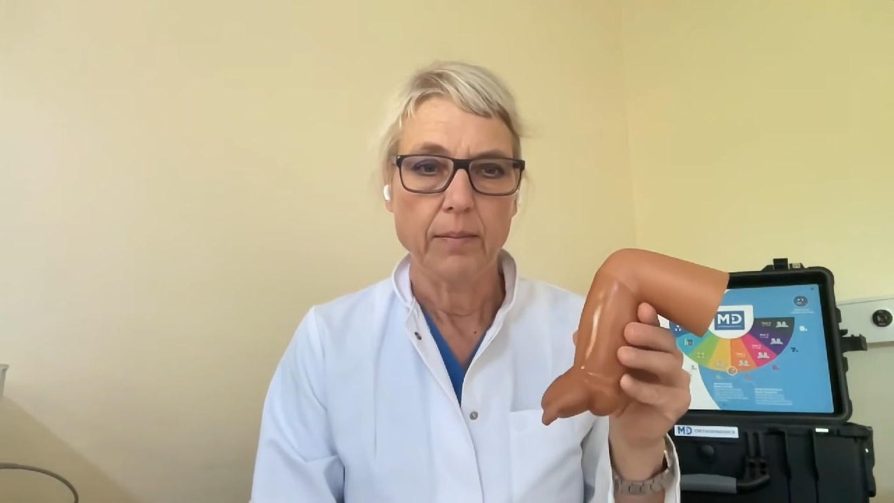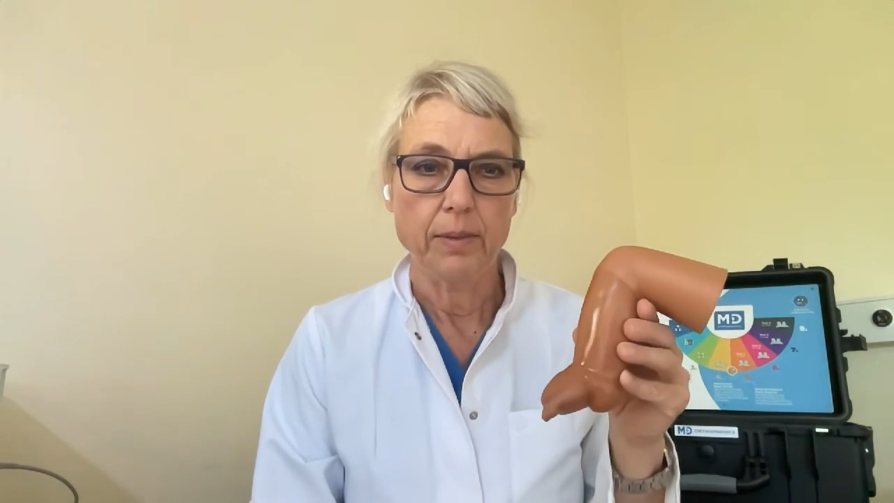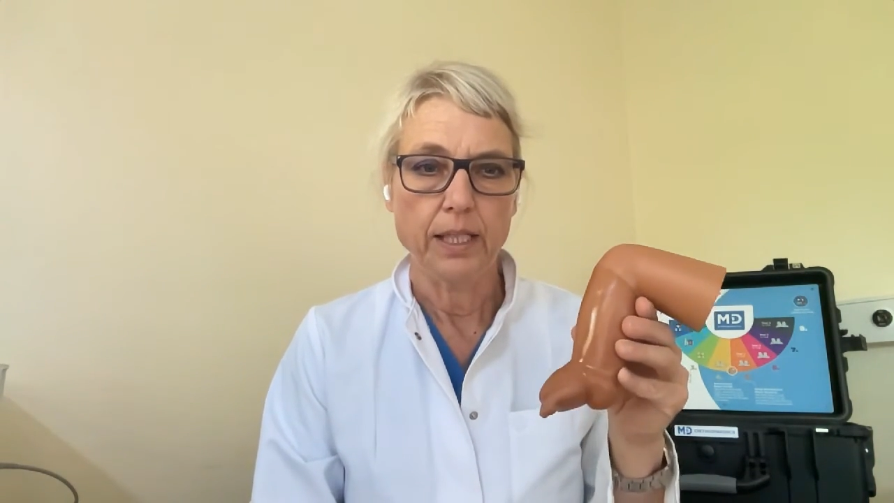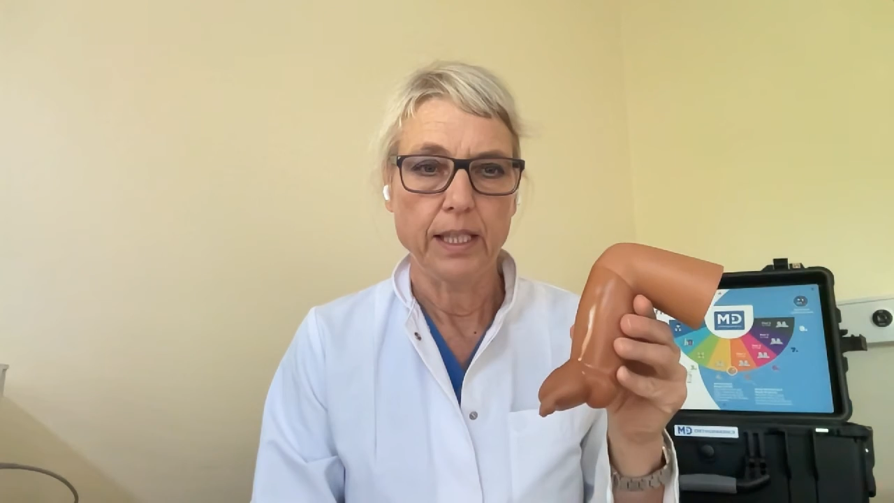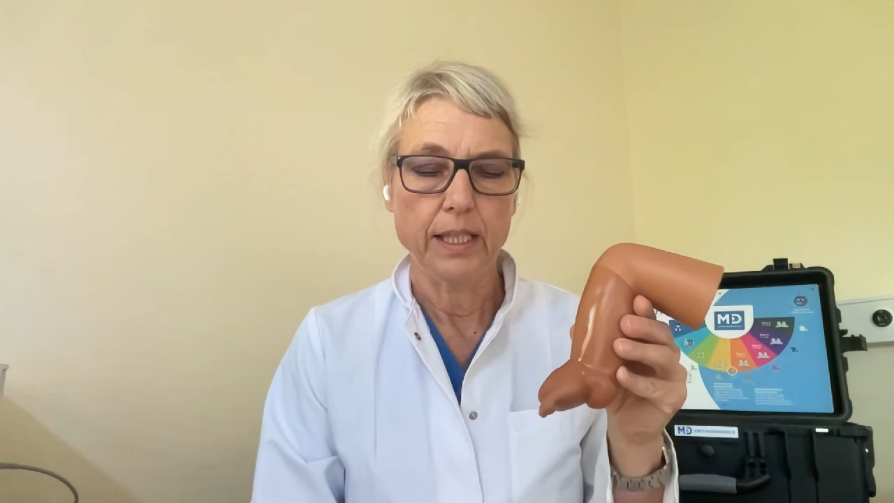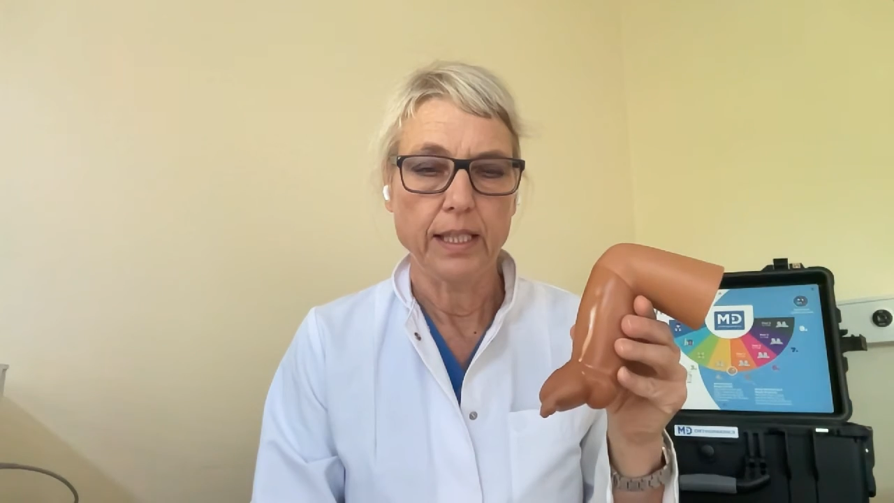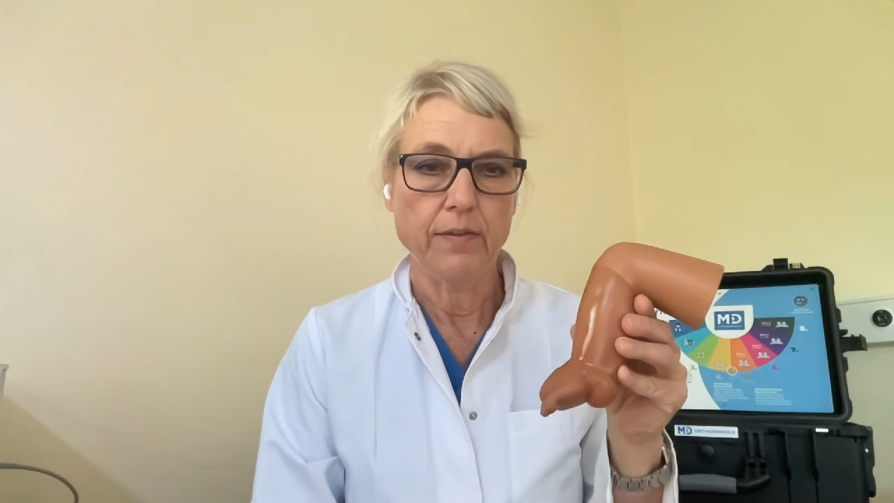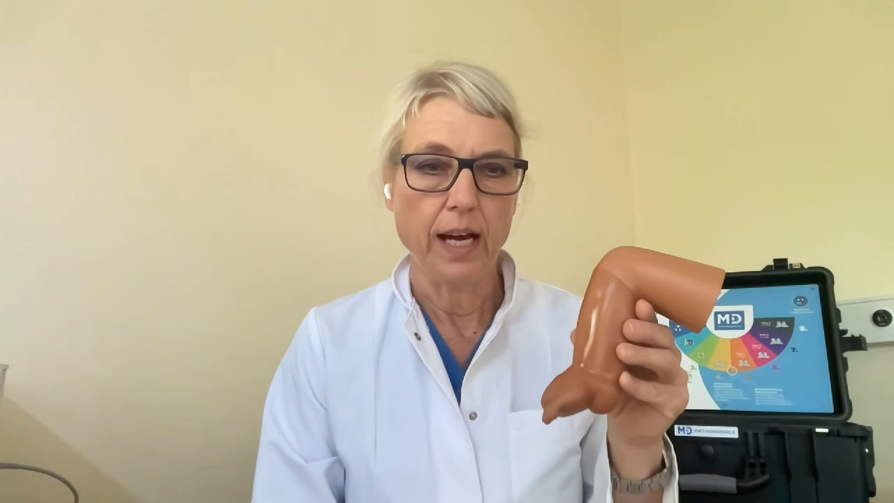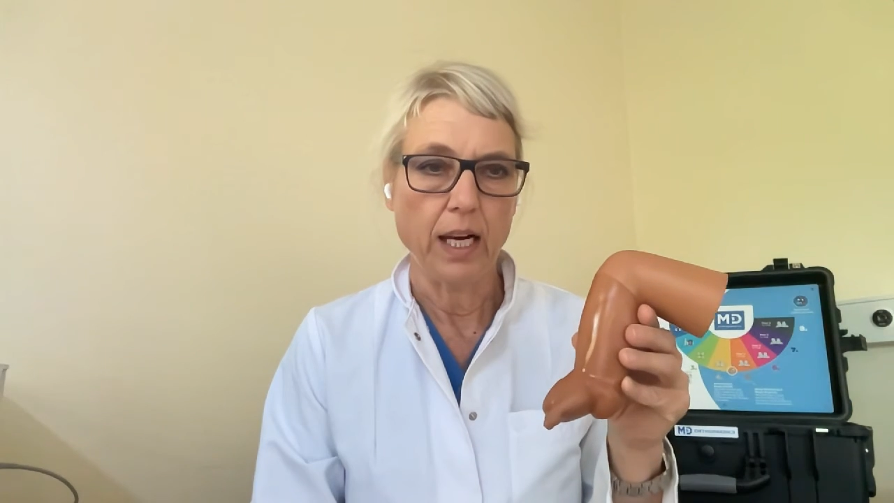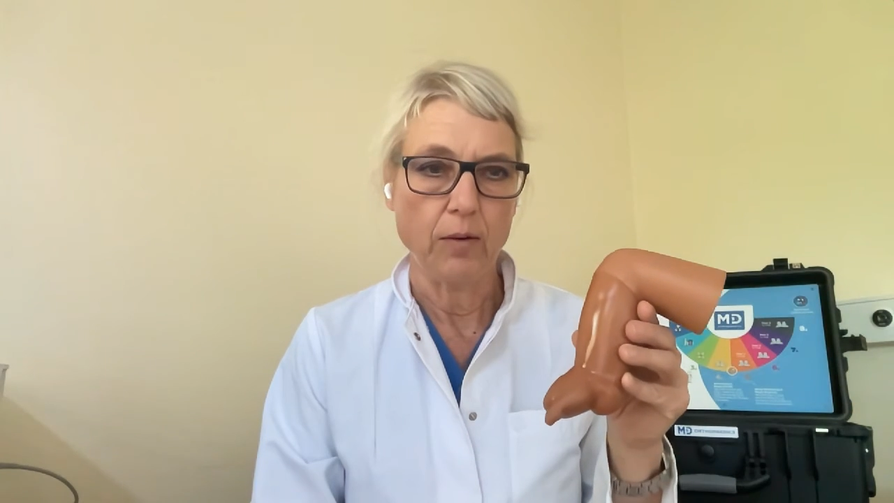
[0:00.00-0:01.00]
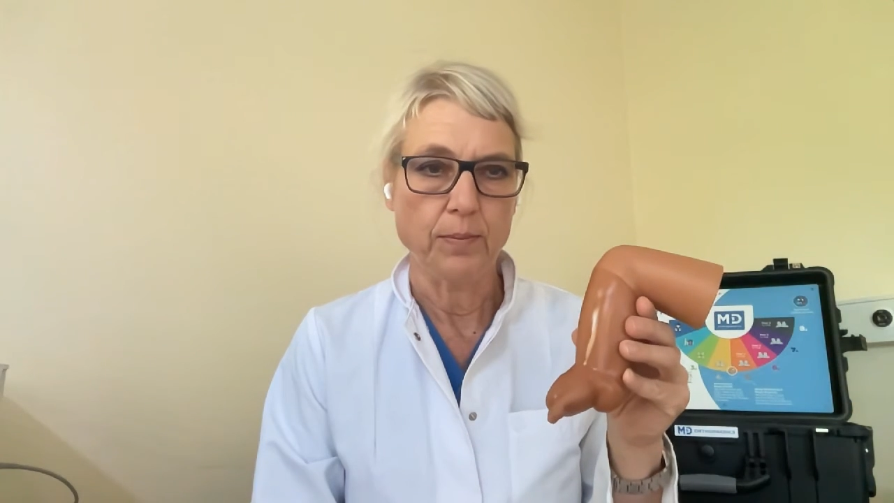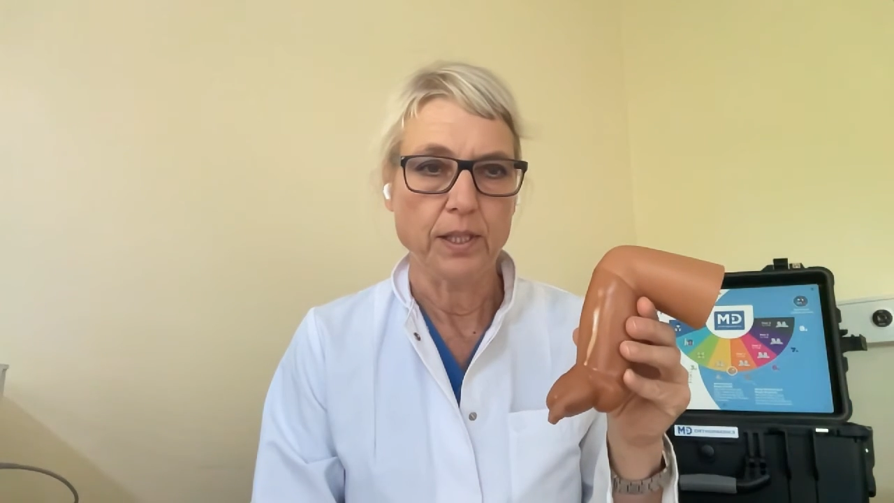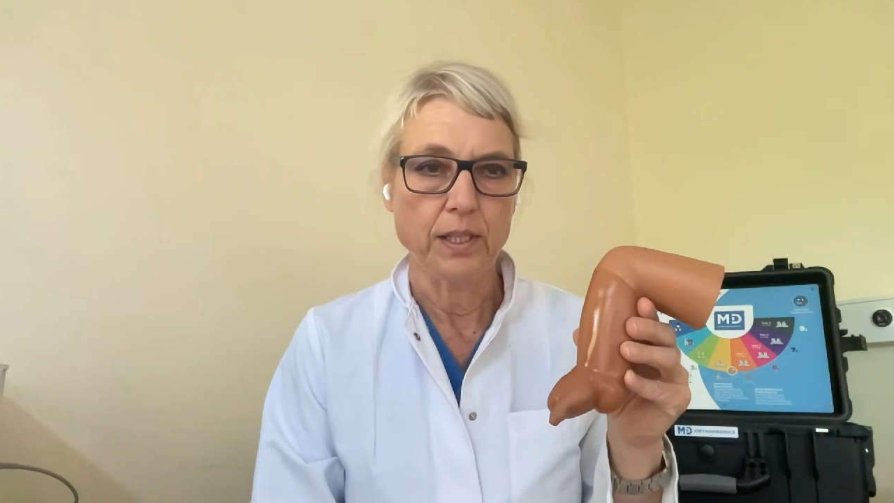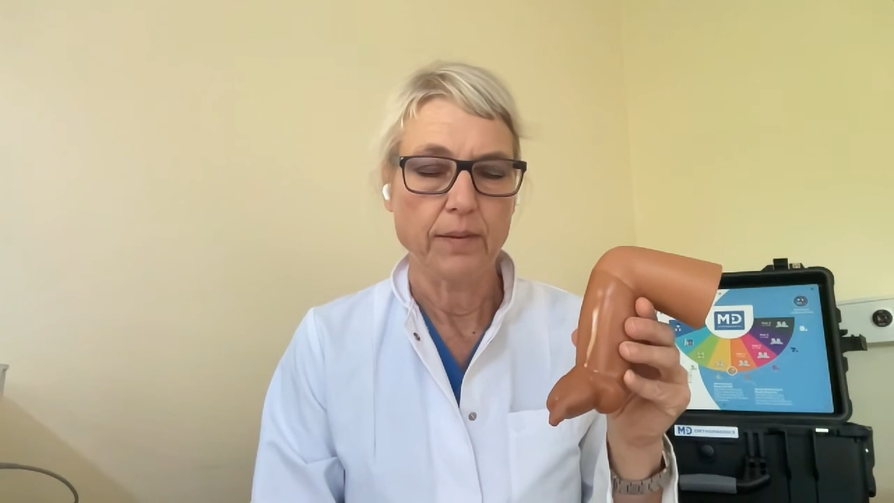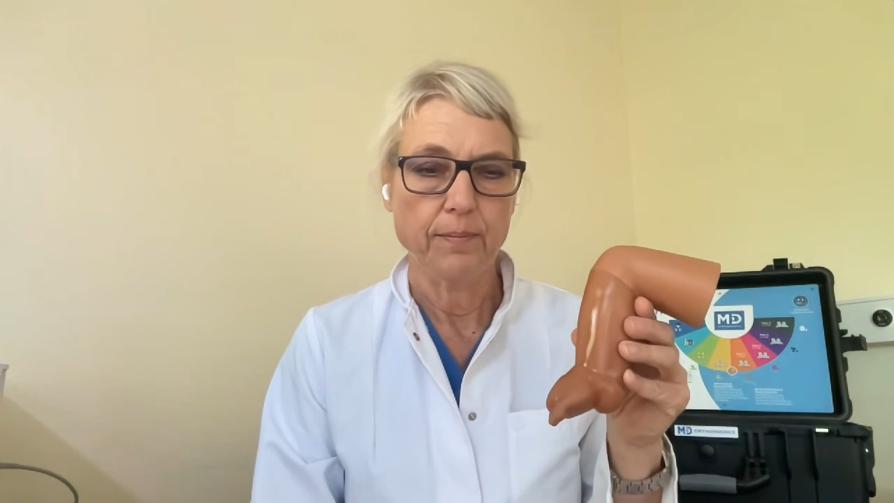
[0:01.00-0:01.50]
be
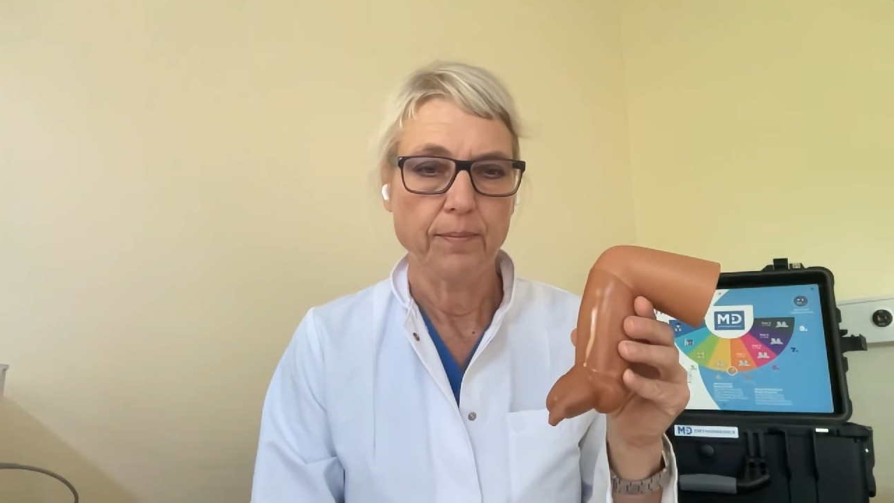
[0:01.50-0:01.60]
developed.